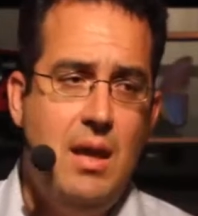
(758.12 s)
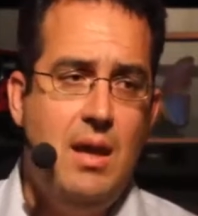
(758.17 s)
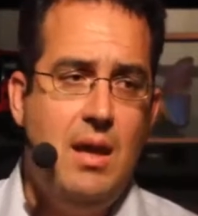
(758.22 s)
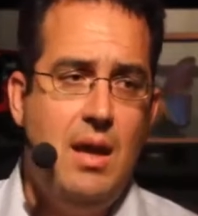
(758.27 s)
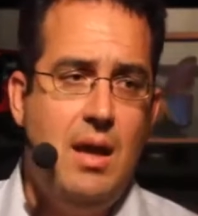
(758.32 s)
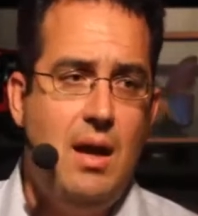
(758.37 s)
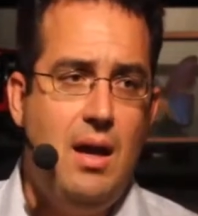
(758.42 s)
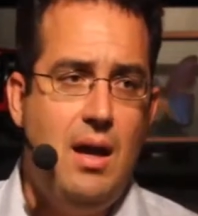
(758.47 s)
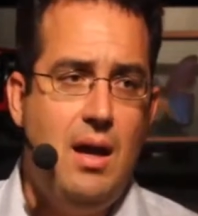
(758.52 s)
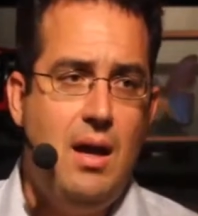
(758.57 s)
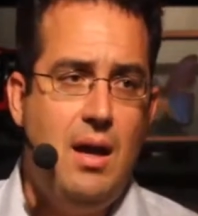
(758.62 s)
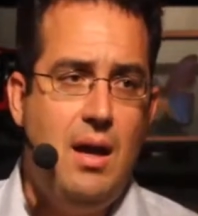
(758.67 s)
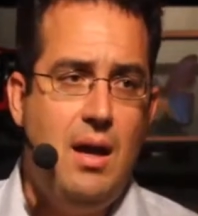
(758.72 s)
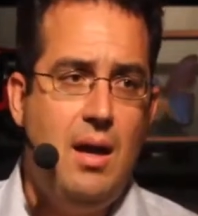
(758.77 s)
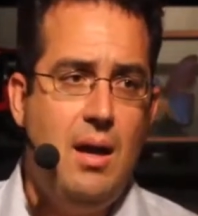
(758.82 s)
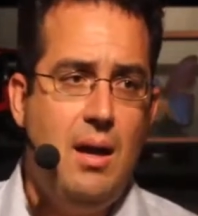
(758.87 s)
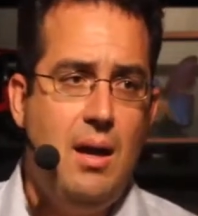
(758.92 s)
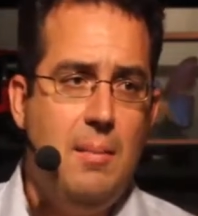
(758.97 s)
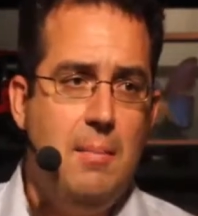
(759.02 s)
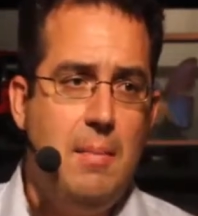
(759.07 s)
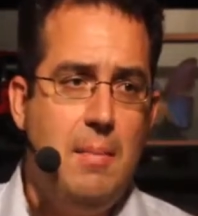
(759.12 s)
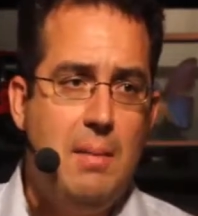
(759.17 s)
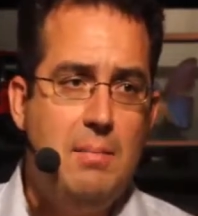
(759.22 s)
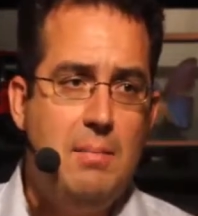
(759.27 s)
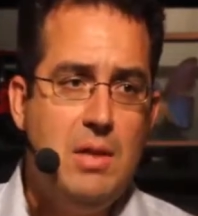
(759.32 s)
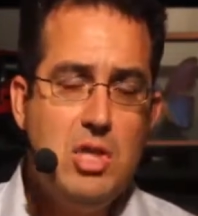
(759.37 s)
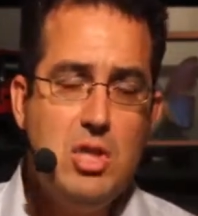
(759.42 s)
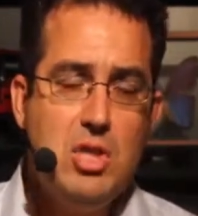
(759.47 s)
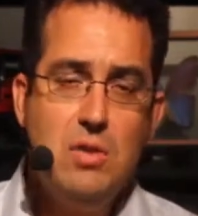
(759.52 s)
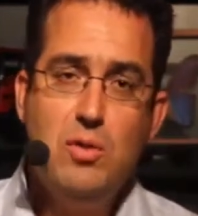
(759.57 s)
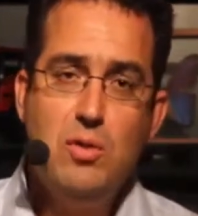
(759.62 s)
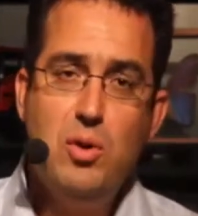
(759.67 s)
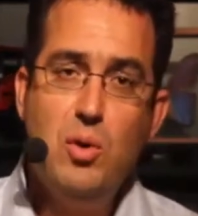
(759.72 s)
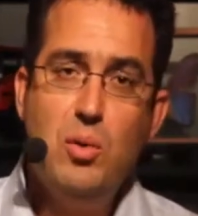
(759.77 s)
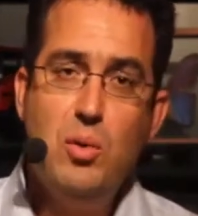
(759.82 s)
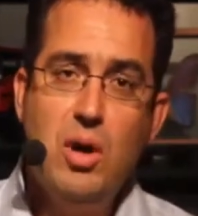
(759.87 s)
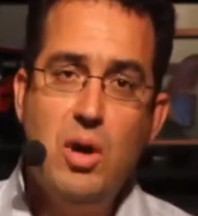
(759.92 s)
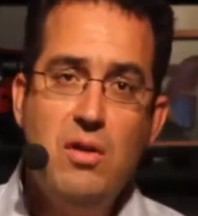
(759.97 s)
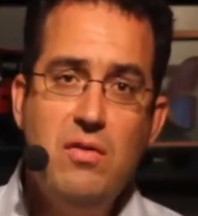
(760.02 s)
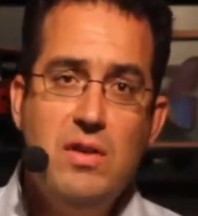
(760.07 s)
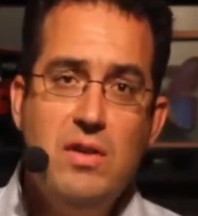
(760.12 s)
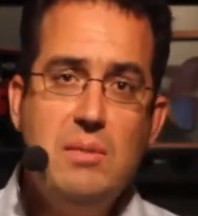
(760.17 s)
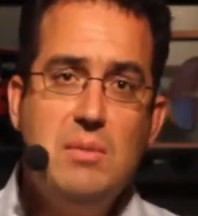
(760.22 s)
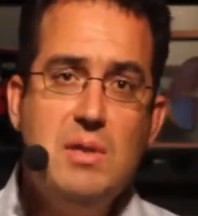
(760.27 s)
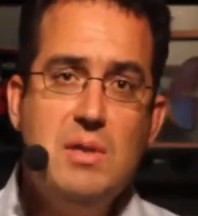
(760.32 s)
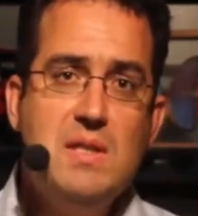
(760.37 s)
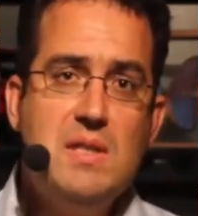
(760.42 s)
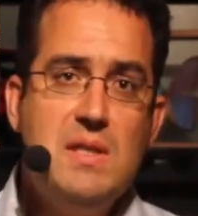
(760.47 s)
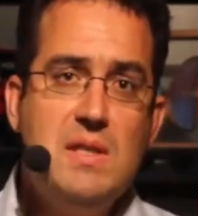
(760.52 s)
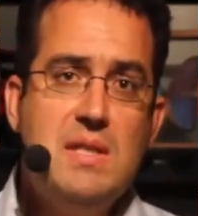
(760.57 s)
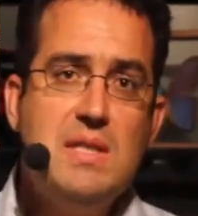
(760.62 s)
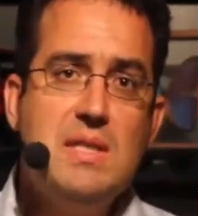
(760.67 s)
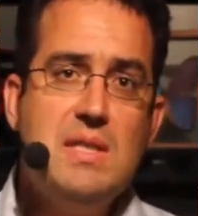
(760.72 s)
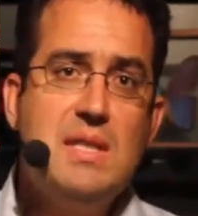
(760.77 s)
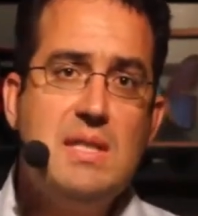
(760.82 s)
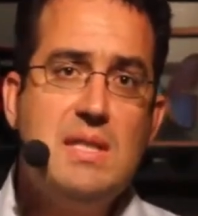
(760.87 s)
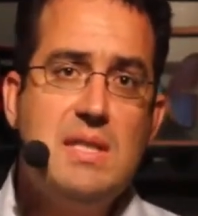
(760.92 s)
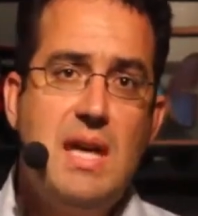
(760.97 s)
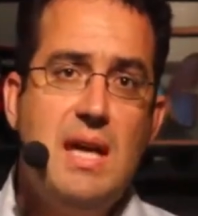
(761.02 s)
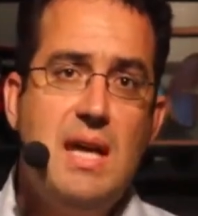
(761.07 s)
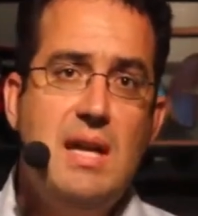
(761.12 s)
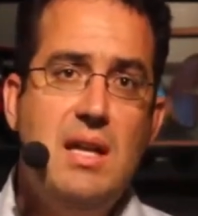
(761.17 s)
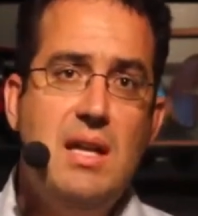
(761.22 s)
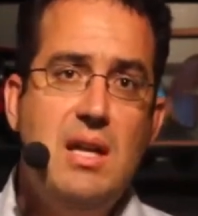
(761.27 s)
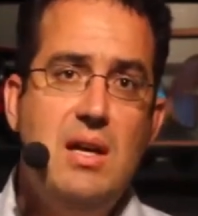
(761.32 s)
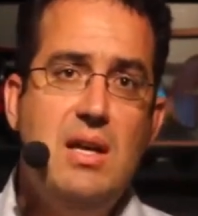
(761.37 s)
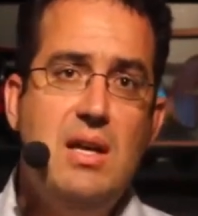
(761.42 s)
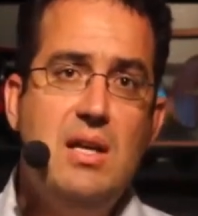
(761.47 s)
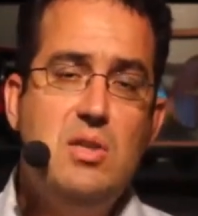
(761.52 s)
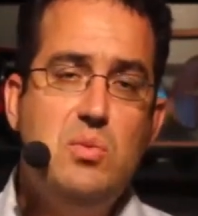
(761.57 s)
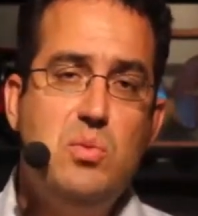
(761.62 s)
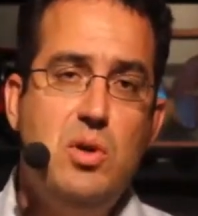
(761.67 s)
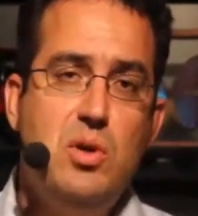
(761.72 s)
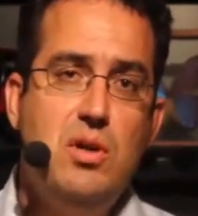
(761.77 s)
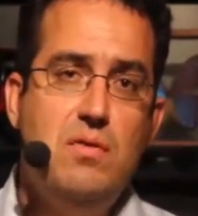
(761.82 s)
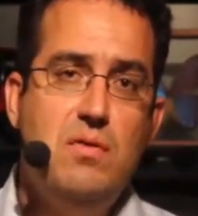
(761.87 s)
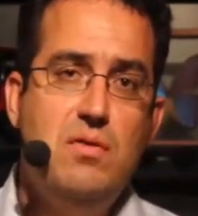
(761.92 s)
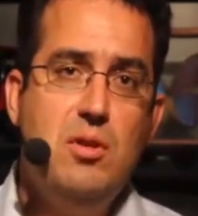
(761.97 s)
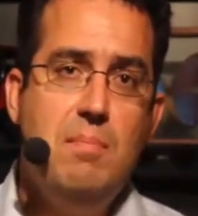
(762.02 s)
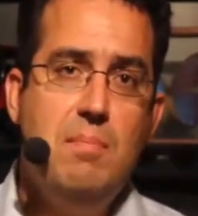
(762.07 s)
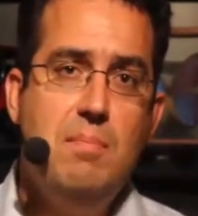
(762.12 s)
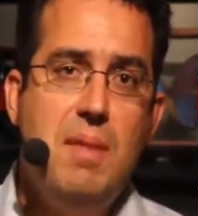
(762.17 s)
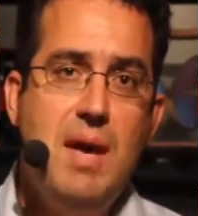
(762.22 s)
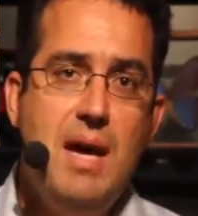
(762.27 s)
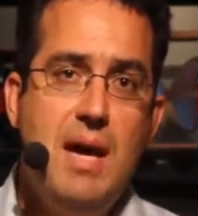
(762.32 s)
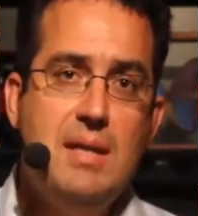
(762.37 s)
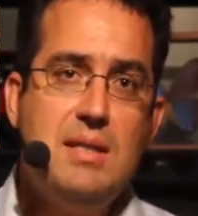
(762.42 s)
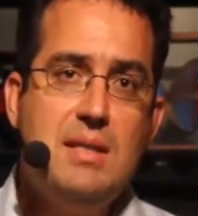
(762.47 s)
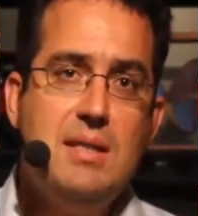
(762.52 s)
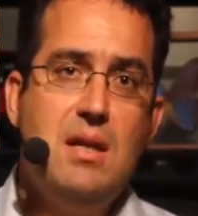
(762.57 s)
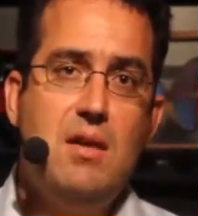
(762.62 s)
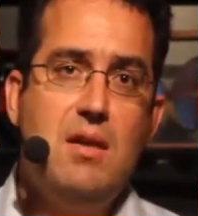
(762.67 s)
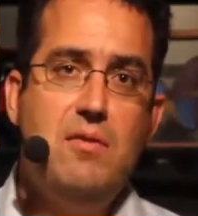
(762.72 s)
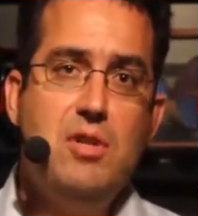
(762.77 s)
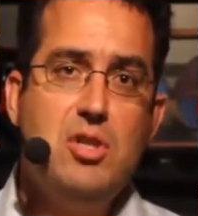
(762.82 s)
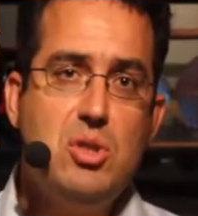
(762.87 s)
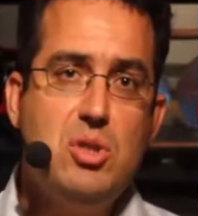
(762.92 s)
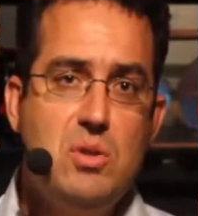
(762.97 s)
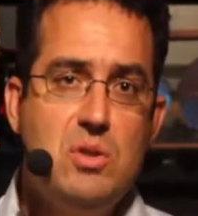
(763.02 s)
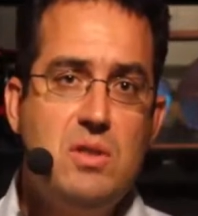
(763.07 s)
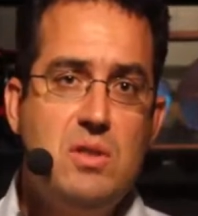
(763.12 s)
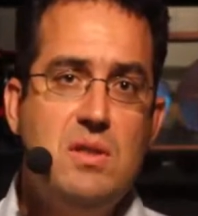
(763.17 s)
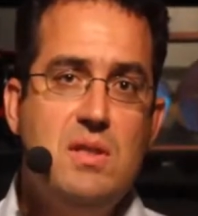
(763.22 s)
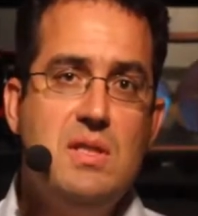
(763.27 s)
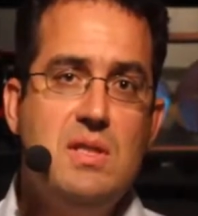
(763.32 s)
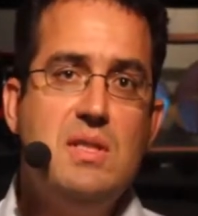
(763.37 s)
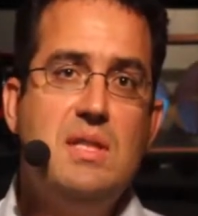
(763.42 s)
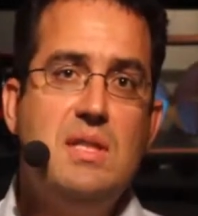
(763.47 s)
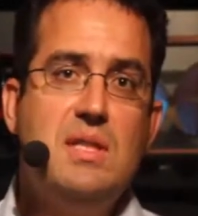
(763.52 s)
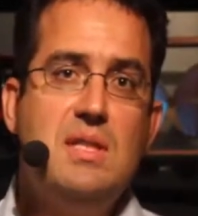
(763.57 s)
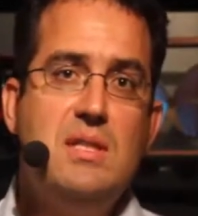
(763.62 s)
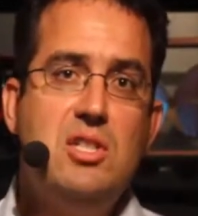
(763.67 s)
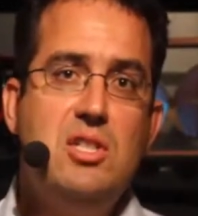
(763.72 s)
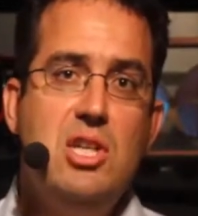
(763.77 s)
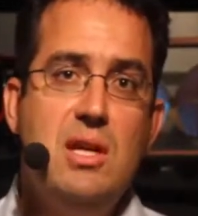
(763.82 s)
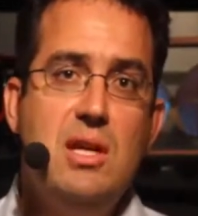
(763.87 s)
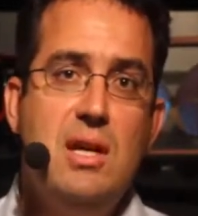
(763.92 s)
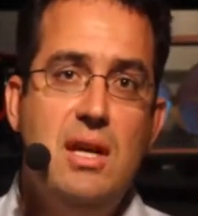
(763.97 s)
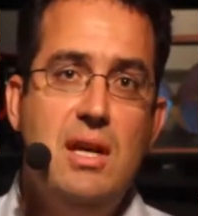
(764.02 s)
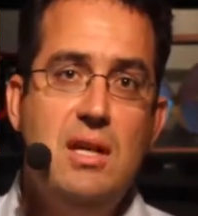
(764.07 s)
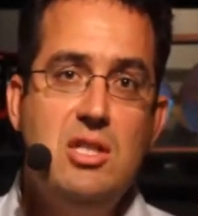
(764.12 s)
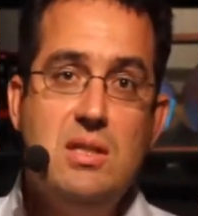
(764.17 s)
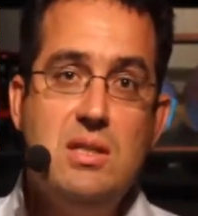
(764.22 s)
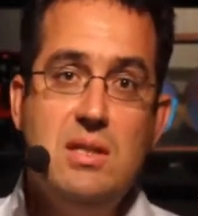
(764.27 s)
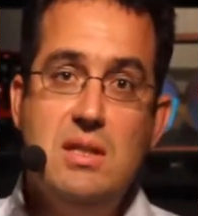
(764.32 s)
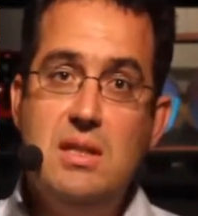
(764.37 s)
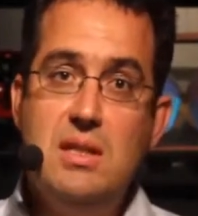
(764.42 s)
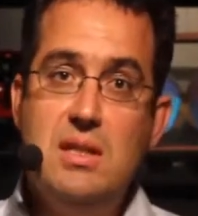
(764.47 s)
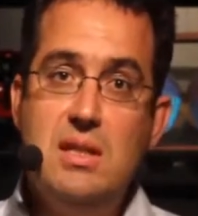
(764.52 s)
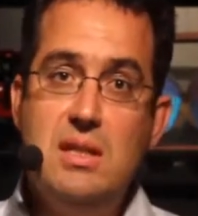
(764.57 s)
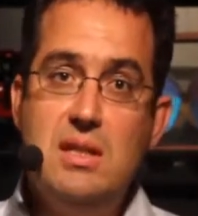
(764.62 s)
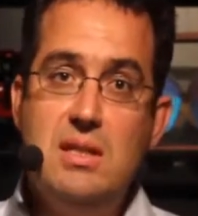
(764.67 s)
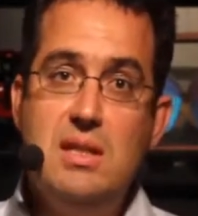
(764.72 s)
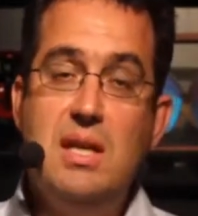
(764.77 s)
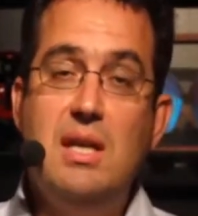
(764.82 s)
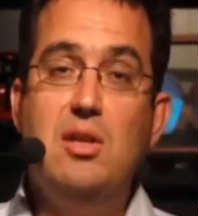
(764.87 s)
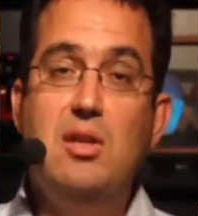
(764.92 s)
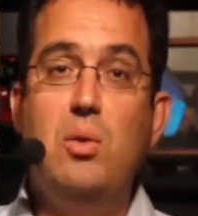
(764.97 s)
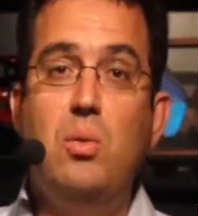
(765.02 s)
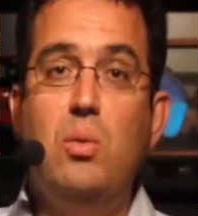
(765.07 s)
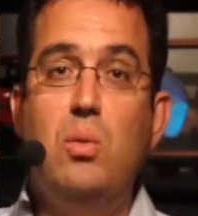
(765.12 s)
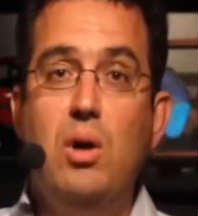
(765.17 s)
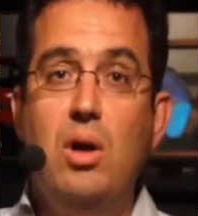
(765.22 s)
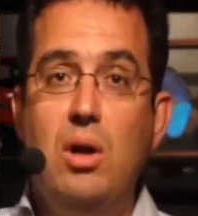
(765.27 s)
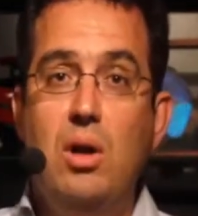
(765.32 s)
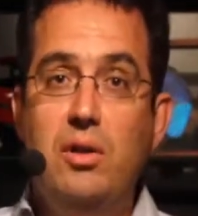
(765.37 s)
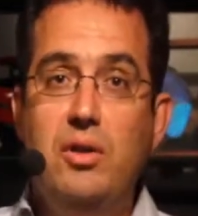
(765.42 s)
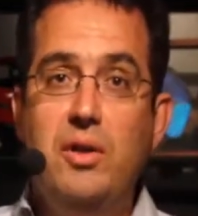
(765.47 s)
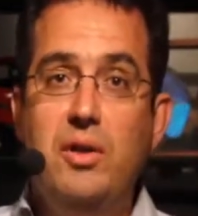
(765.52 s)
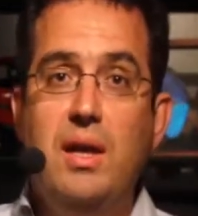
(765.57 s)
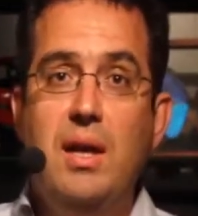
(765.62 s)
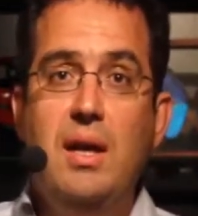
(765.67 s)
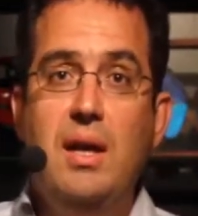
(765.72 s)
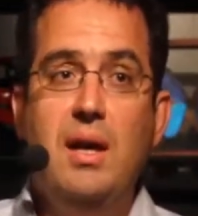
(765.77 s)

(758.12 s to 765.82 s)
I'm not sure if you're aware of it, but Statistics Canada is one of the best official statistics agencies in the world.